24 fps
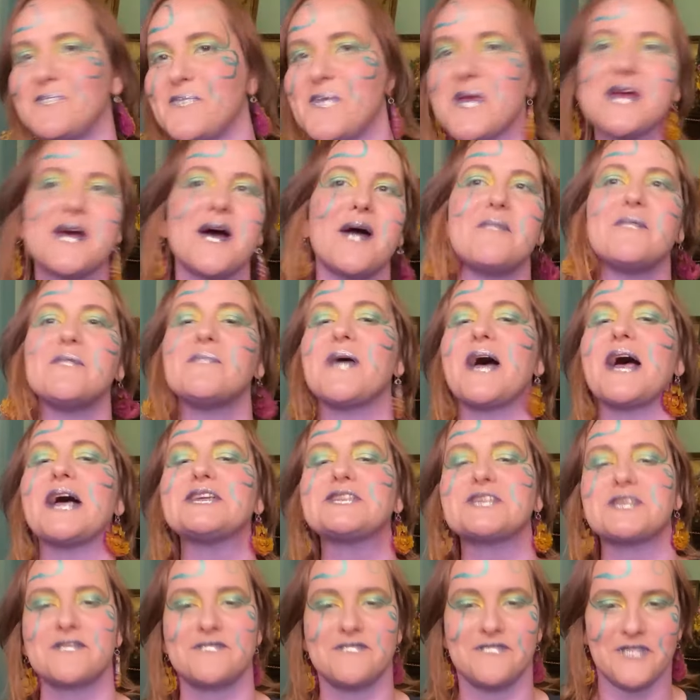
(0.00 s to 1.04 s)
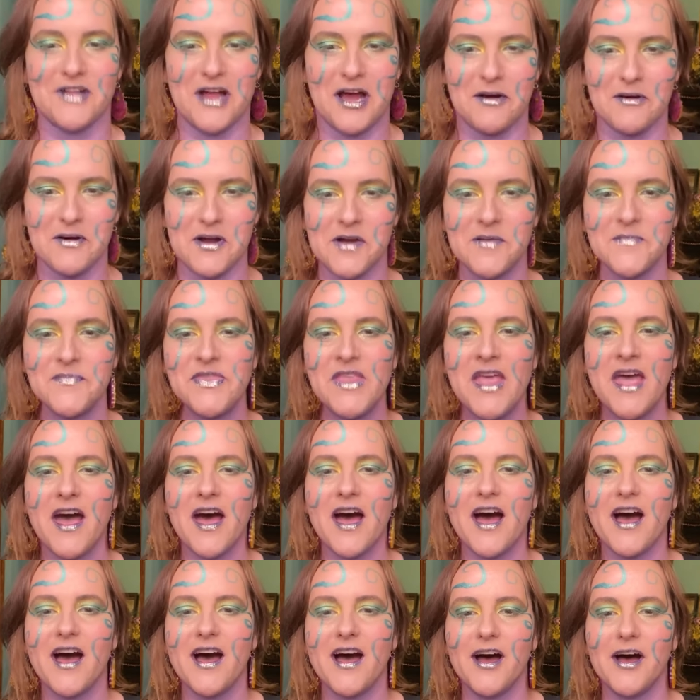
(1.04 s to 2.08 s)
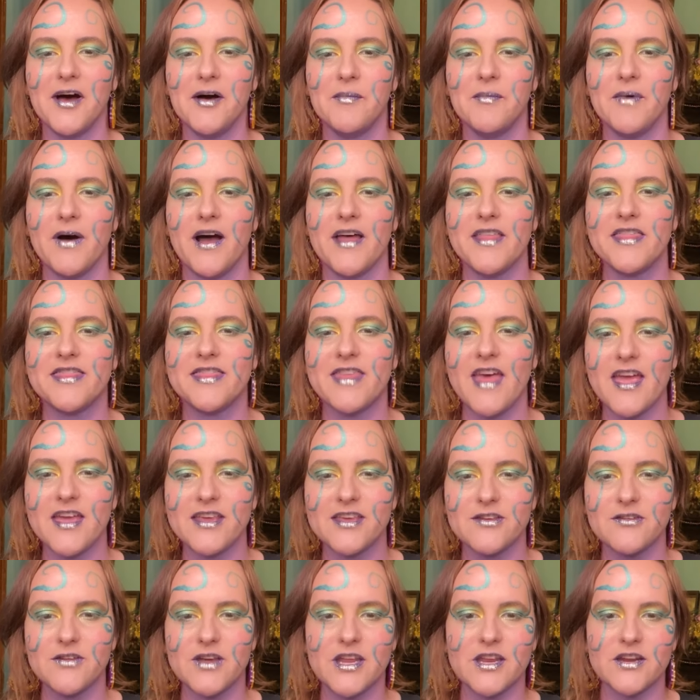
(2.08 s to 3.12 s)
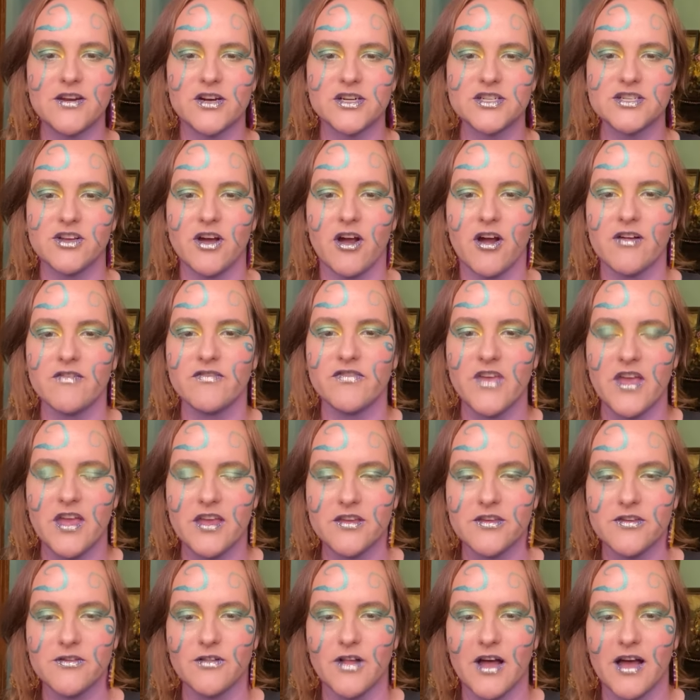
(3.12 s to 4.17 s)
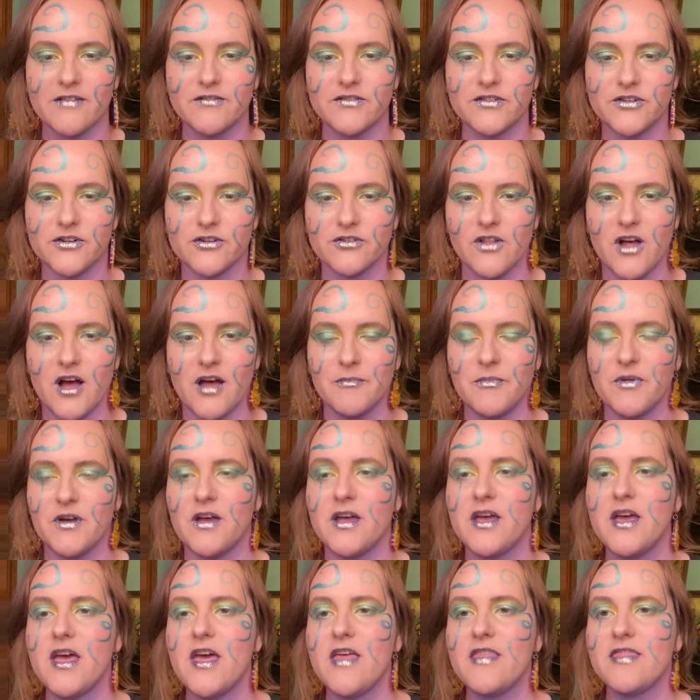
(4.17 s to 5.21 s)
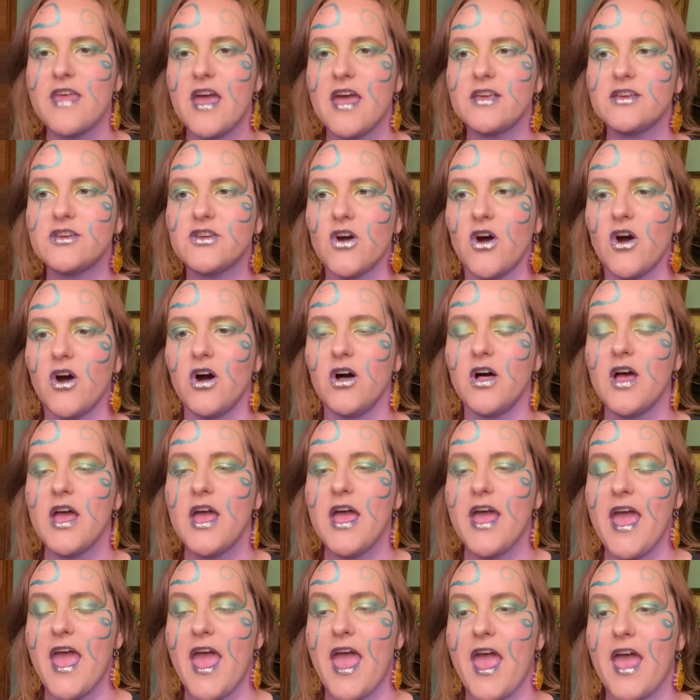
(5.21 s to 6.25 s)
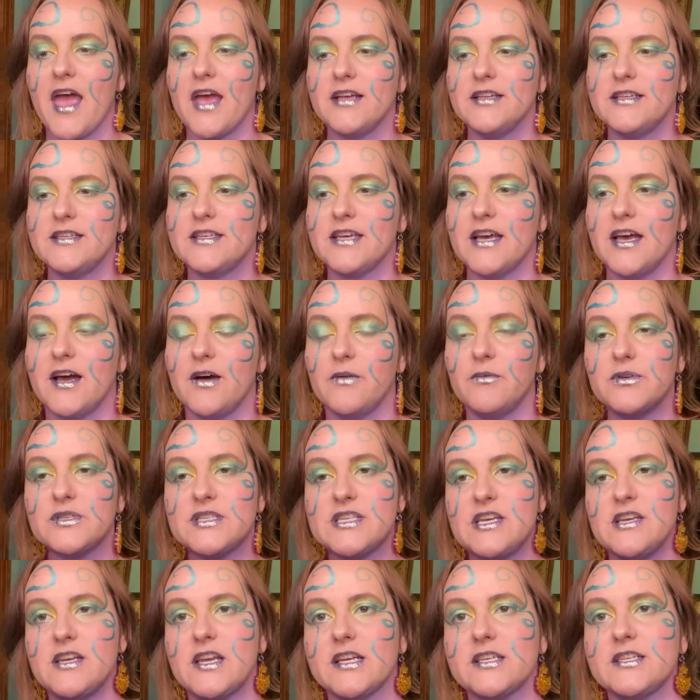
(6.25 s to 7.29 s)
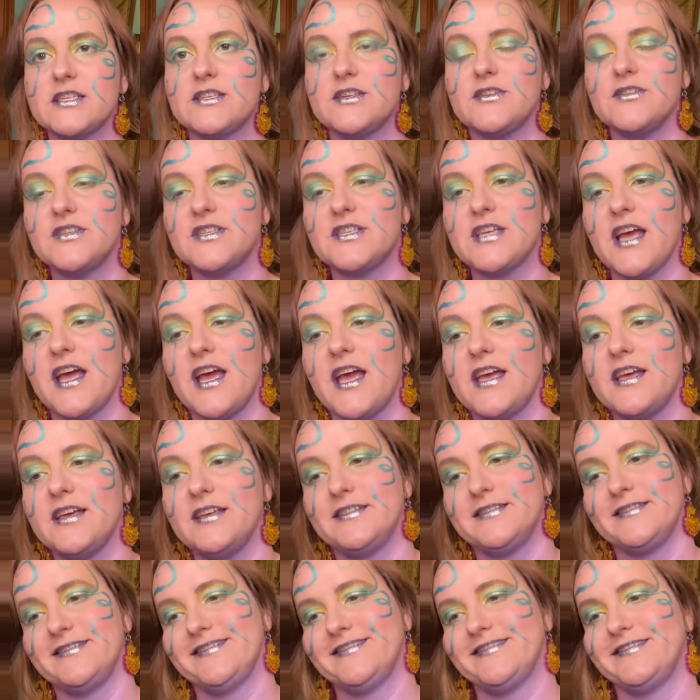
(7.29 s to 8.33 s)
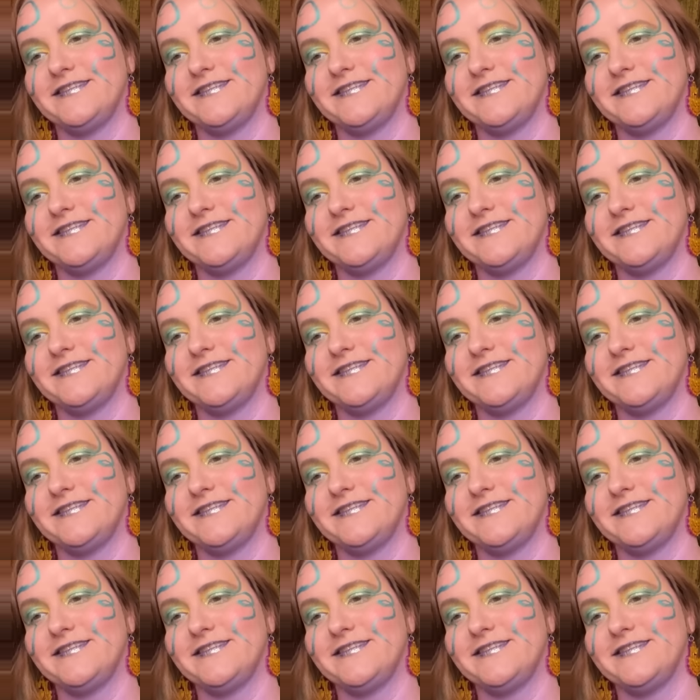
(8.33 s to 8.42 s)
become a passion flower. Thank you, Eat Our Starve. Thank you, Lavender Llama. Thank y'all. And we'll see you next Tuesday.